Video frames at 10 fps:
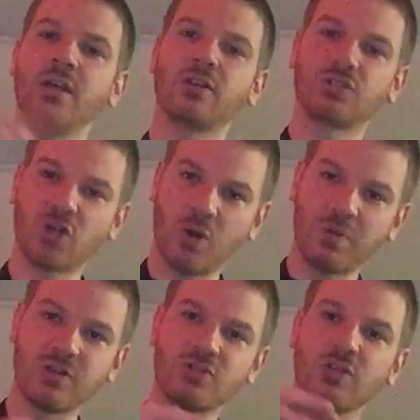a sharp
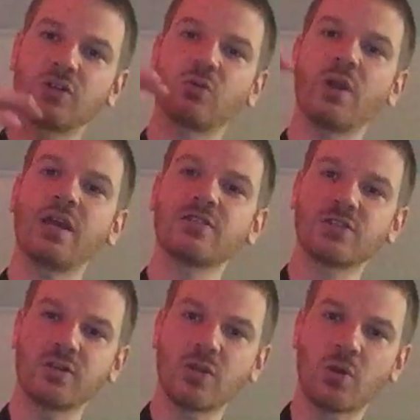means you're going to raise
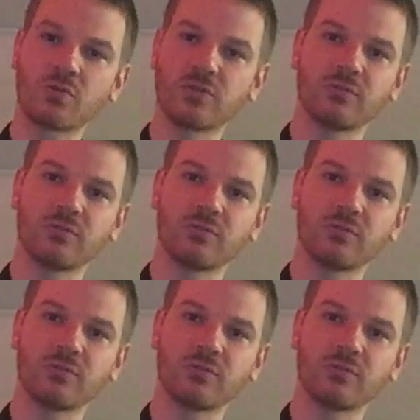a note.